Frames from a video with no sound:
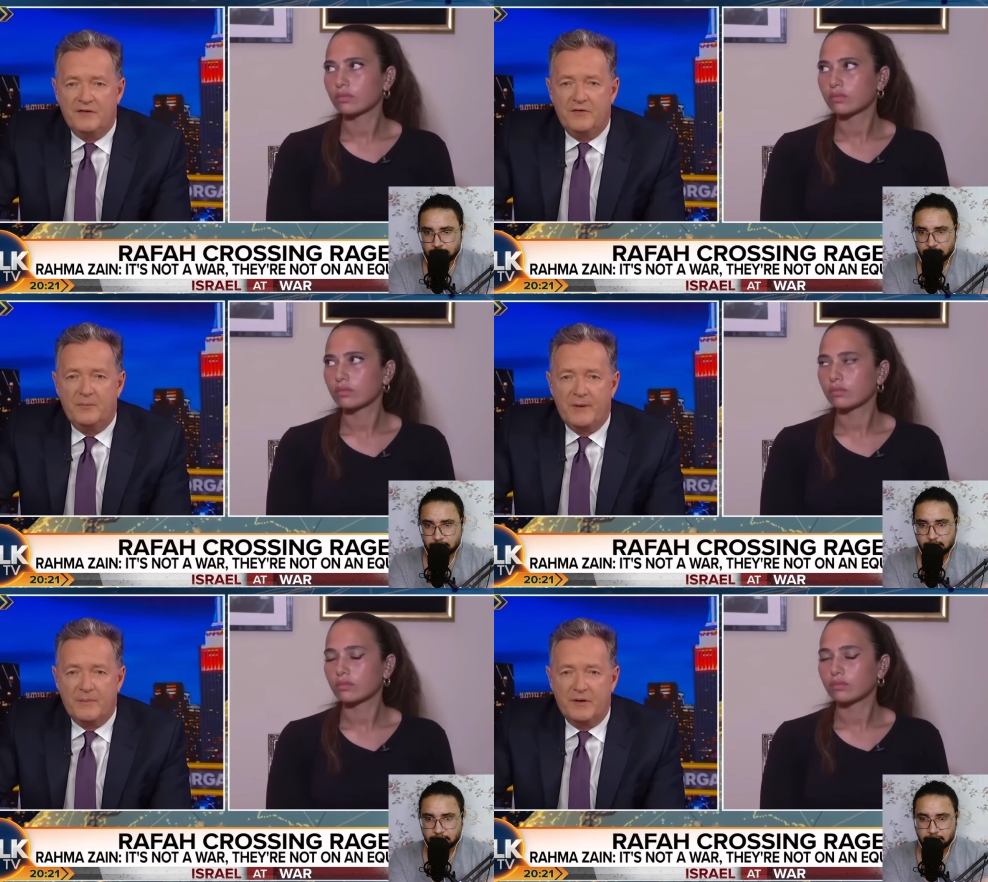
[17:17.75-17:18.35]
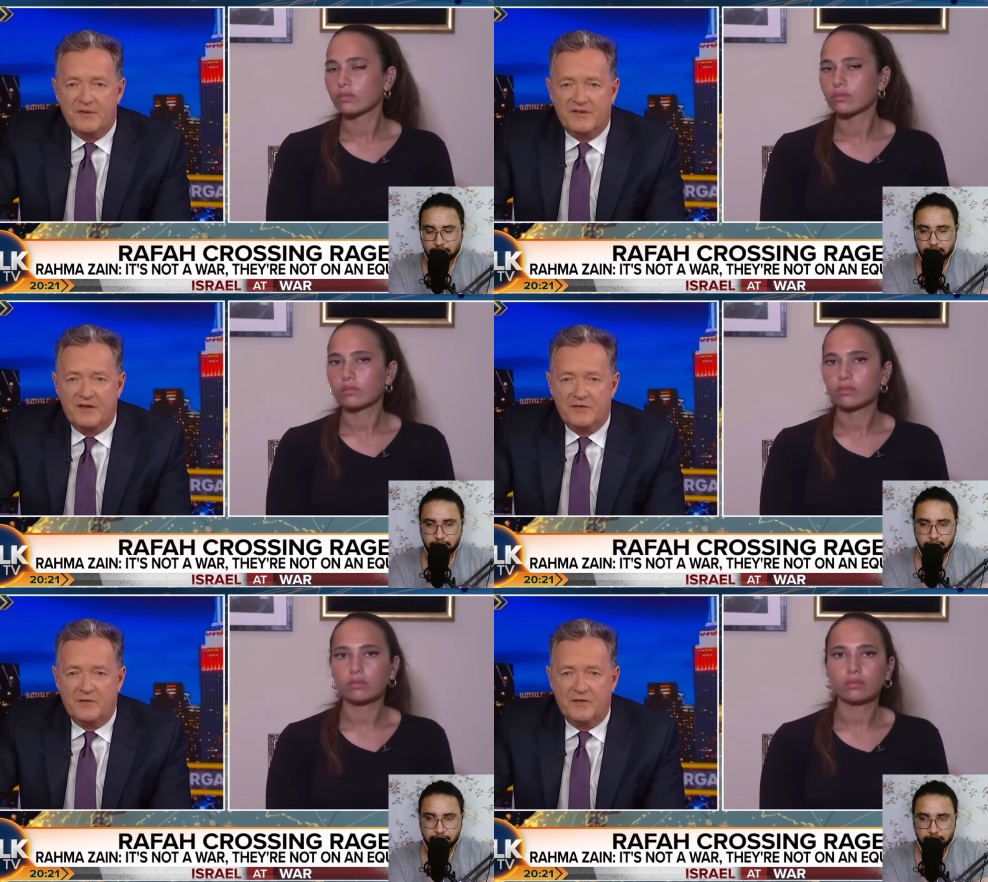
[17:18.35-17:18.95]
Speaker 1: interview people at the
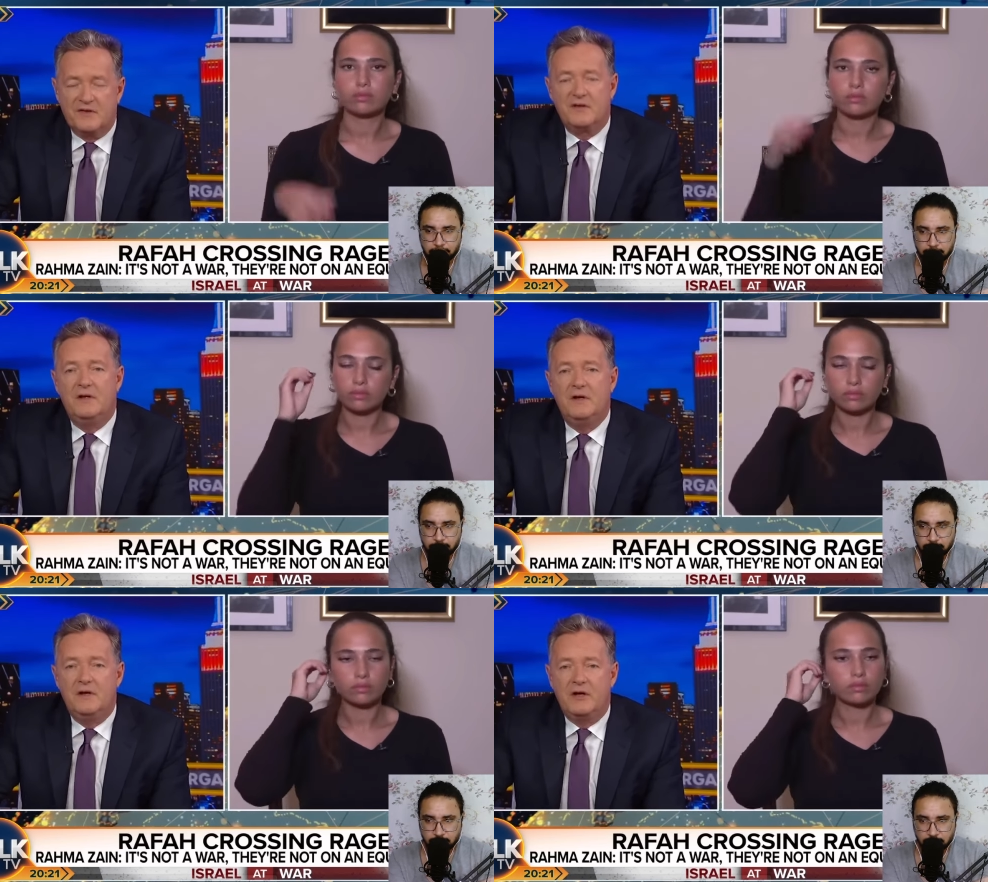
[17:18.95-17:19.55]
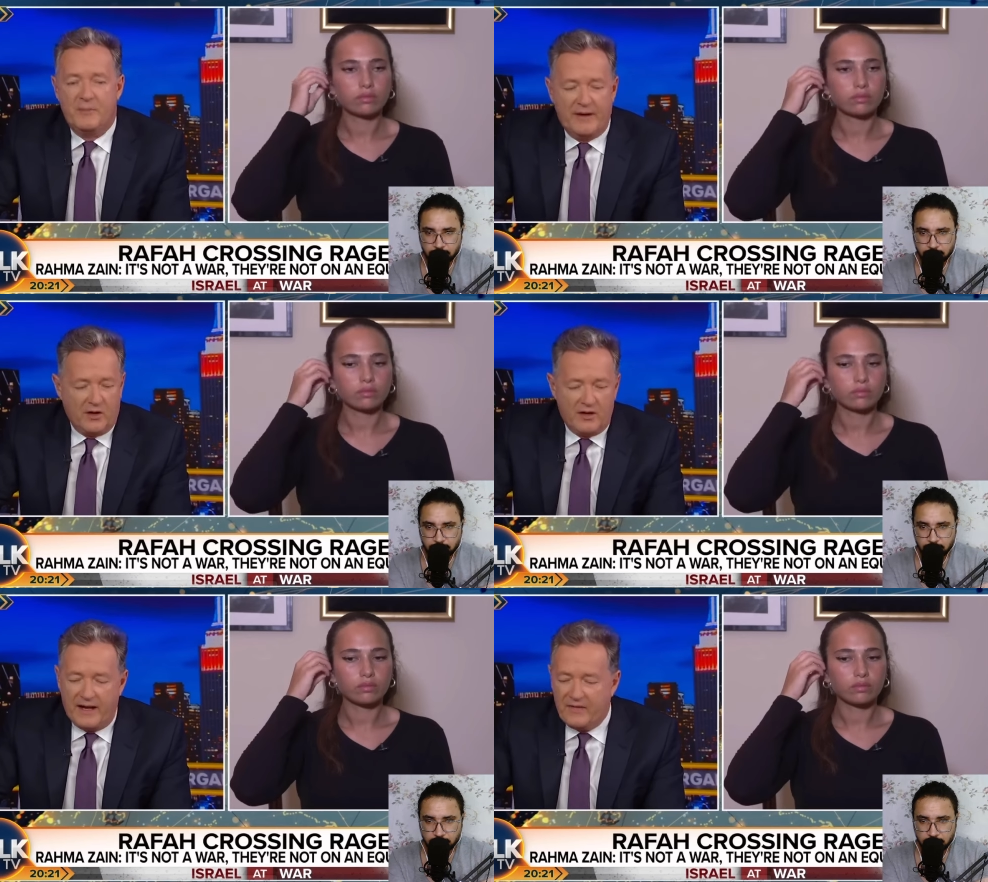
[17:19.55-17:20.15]
centre of this. You may
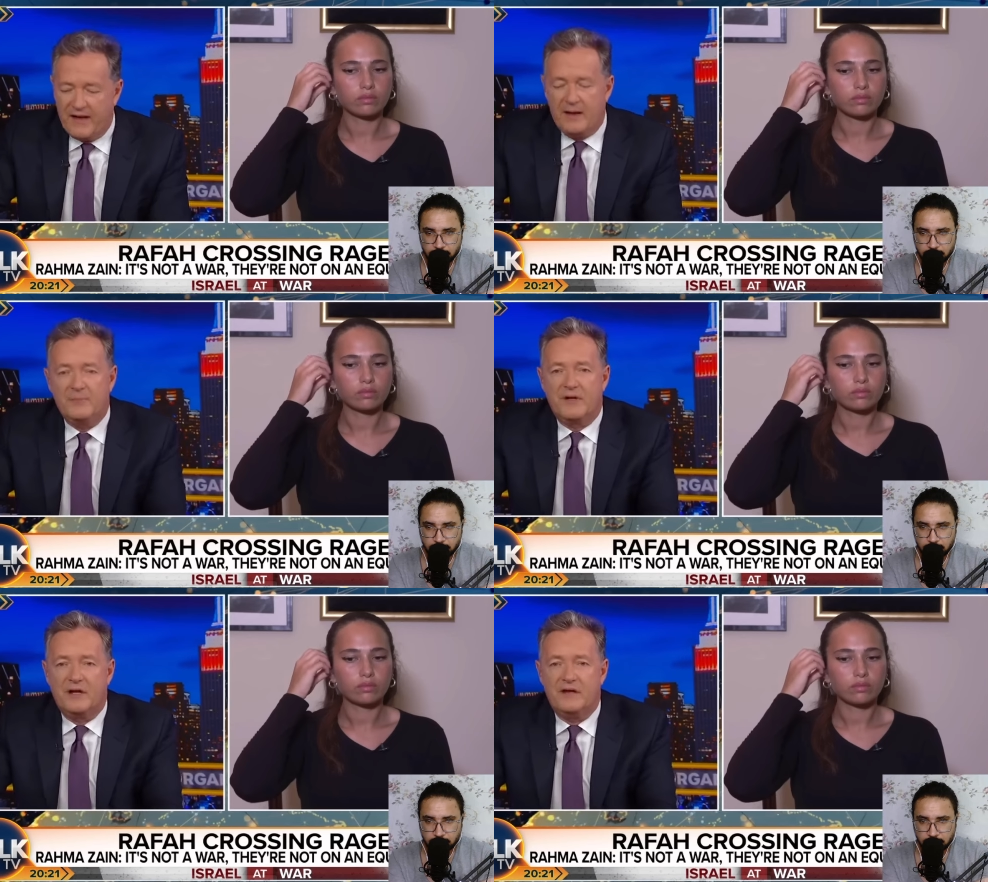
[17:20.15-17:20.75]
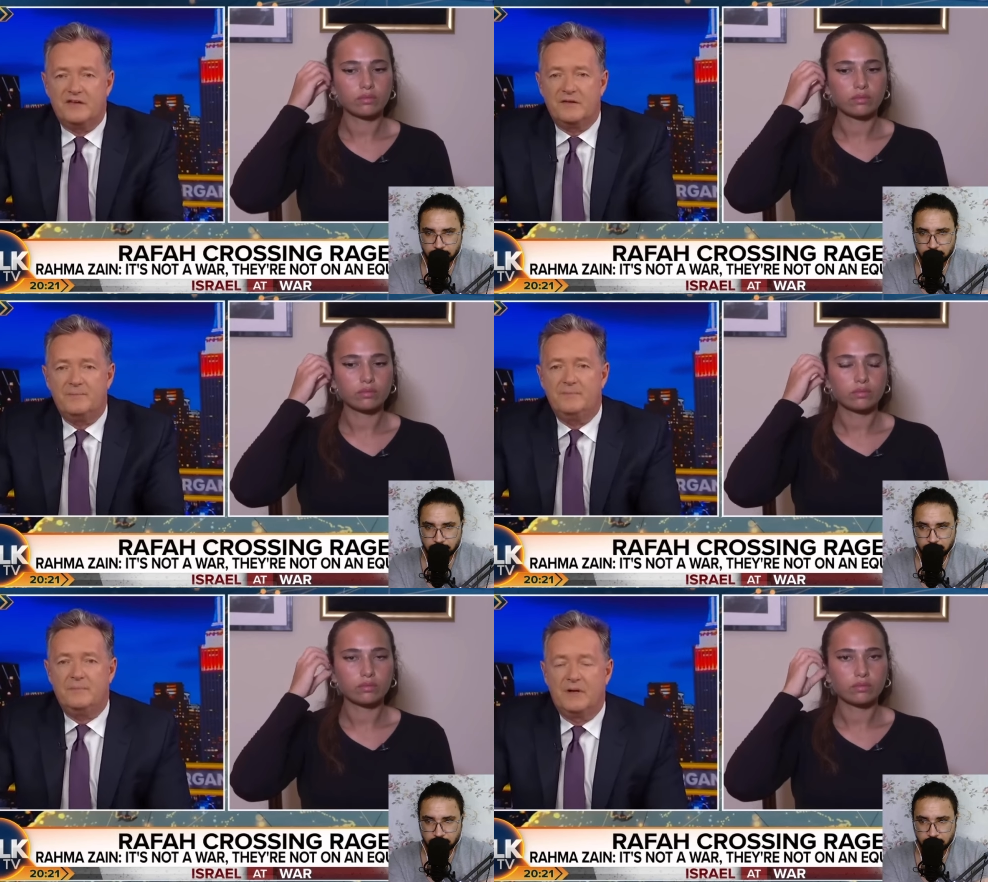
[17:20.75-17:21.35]
not like that, but it is.
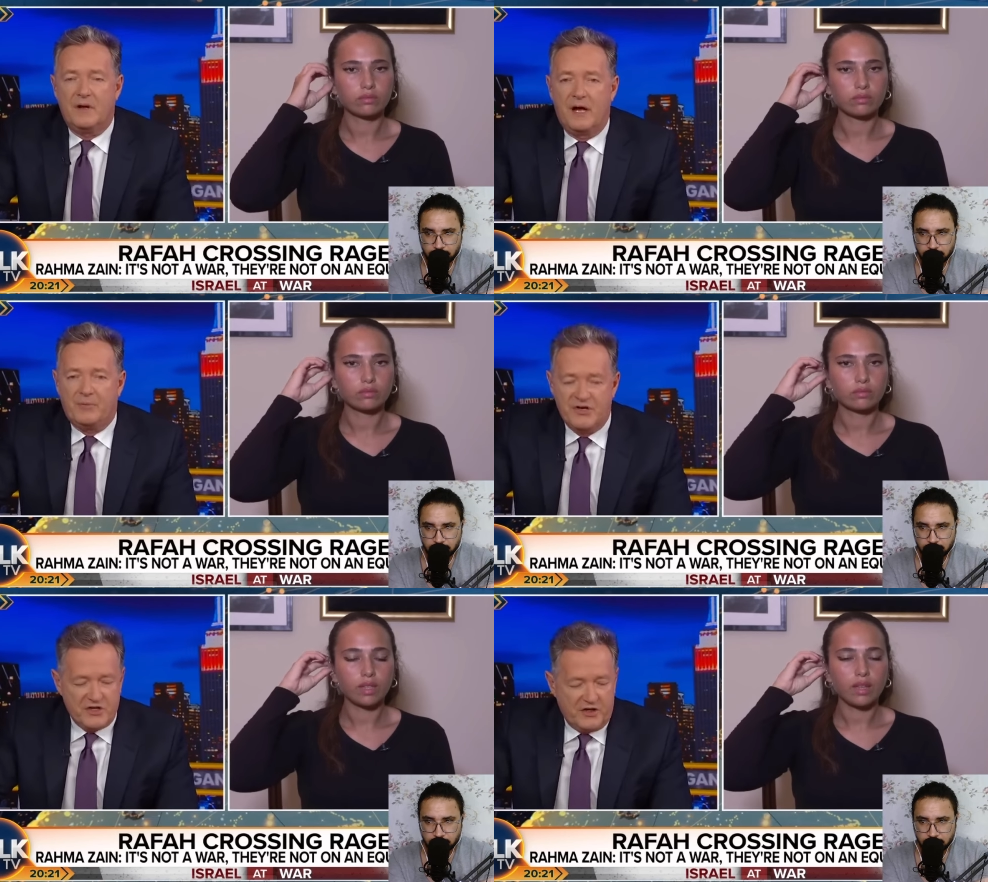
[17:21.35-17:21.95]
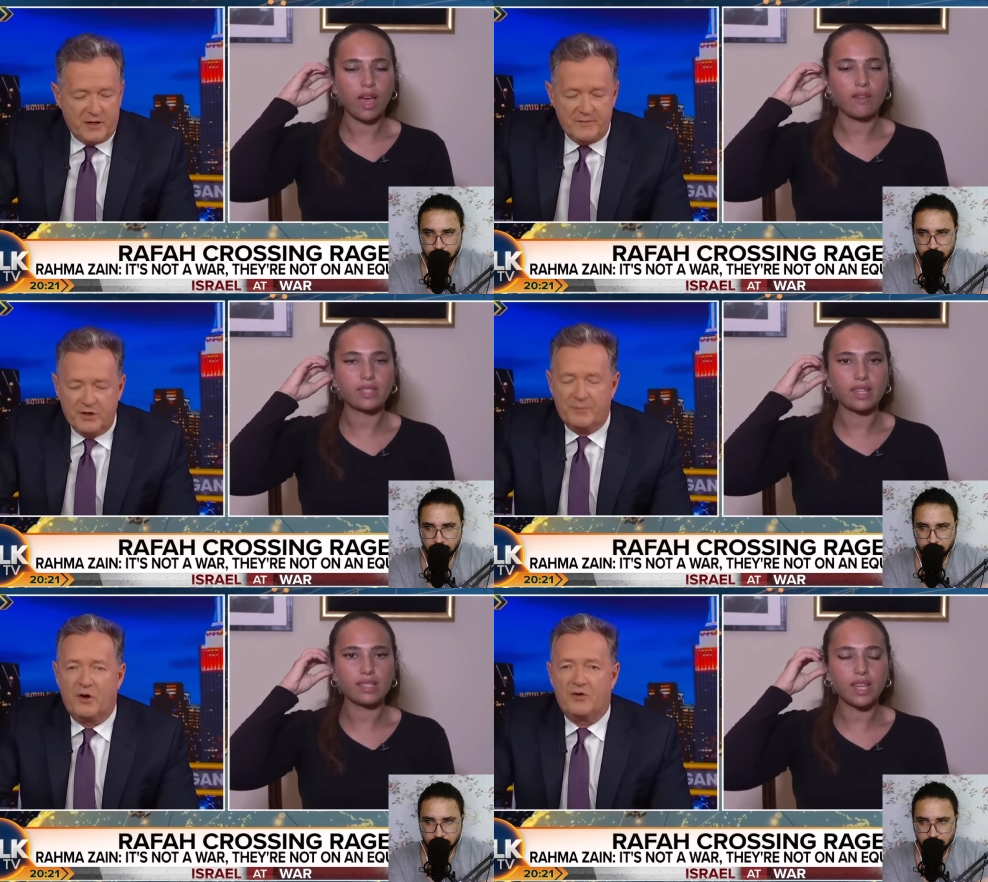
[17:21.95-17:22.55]
But I appreciate you coming
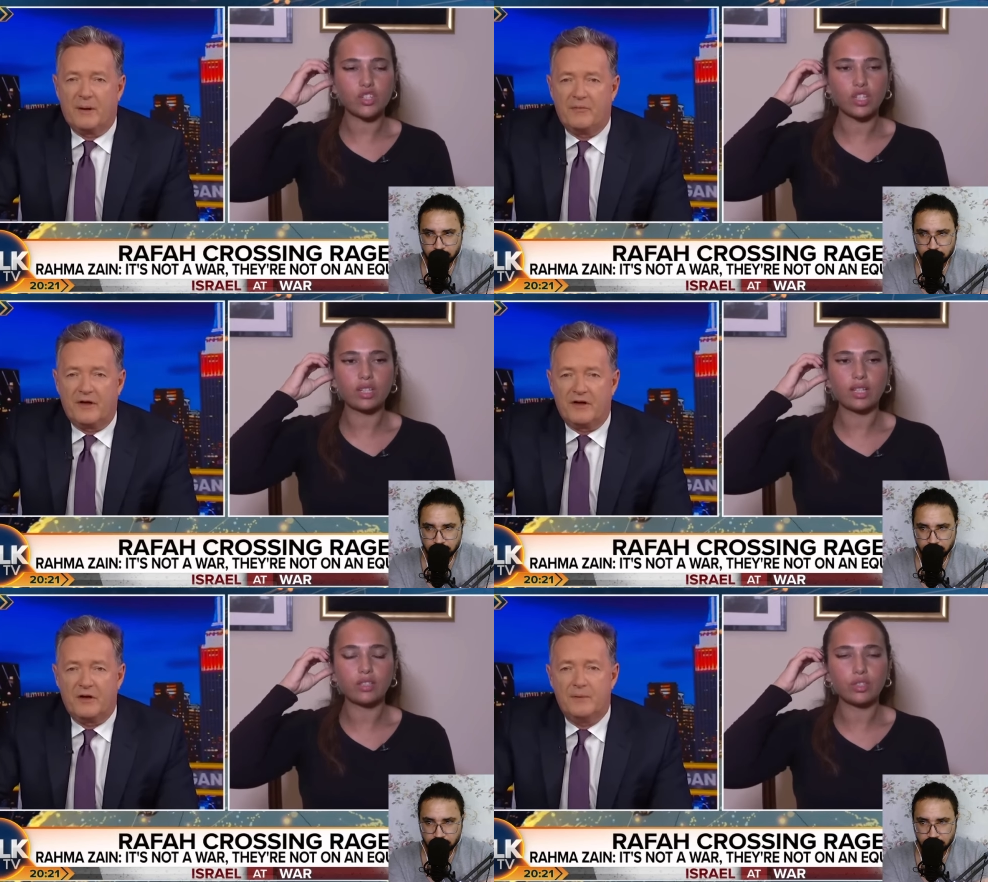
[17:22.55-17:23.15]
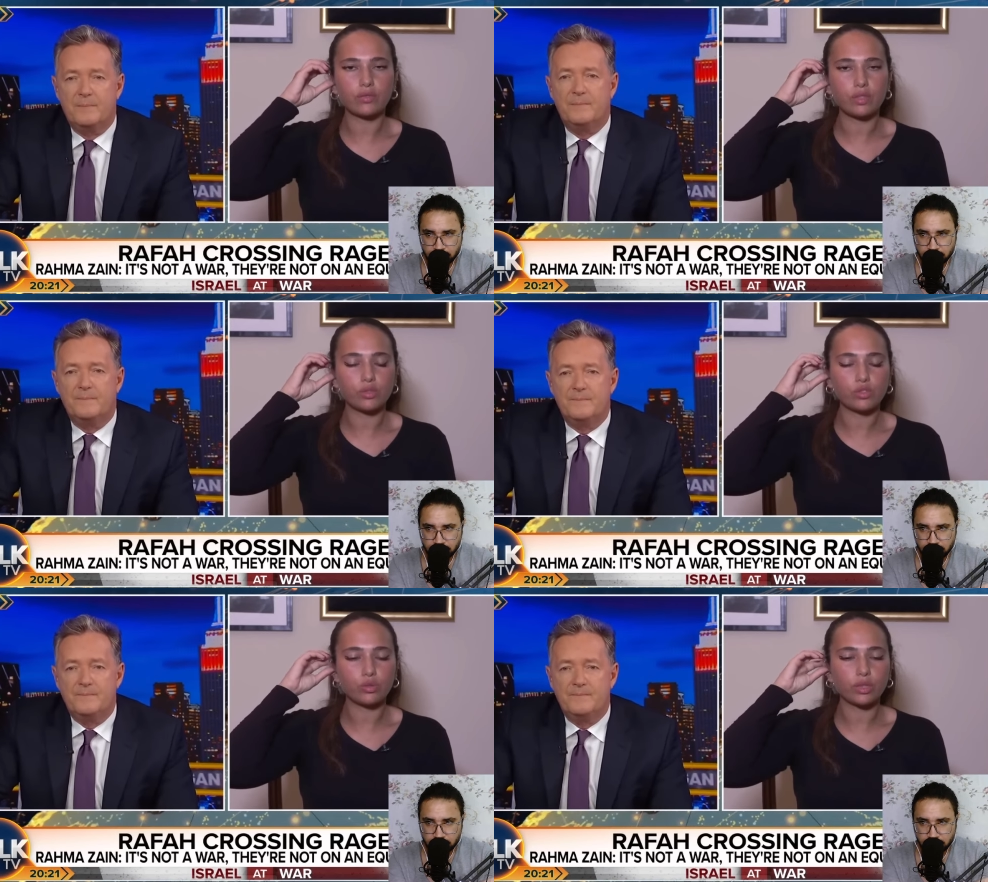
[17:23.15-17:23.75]
Have on the program. Thank you.
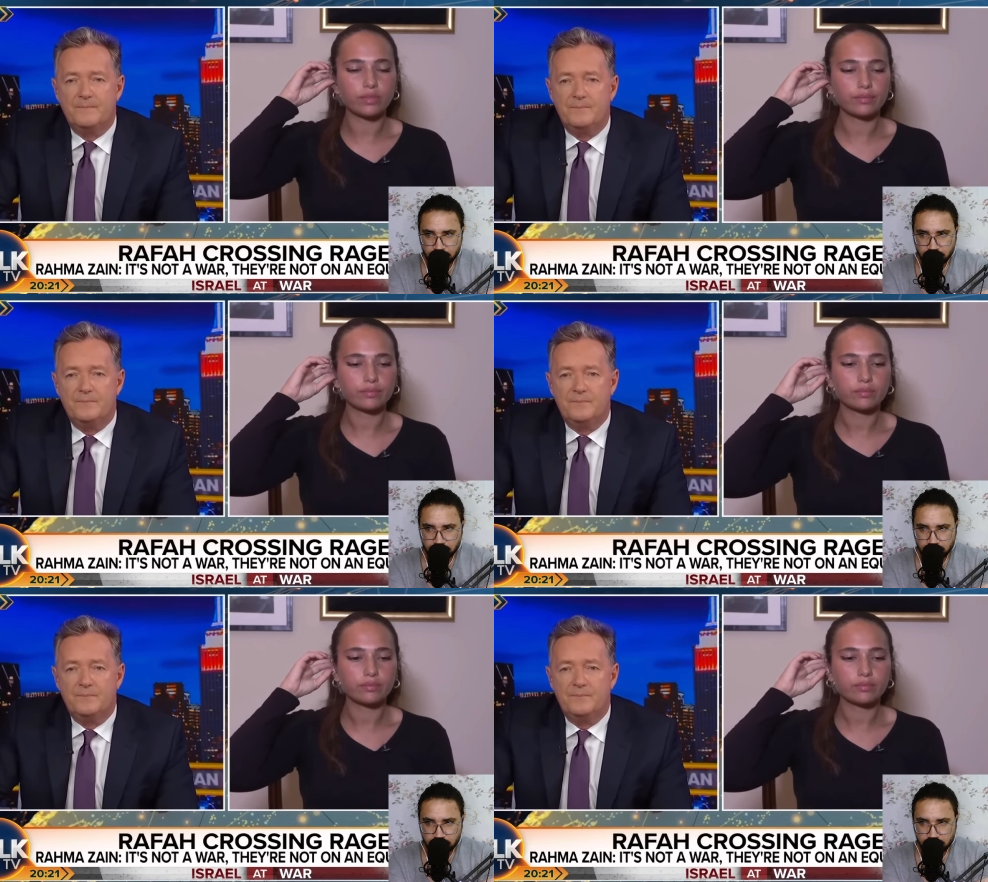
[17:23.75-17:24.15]
Speaker 2: interviews, sure.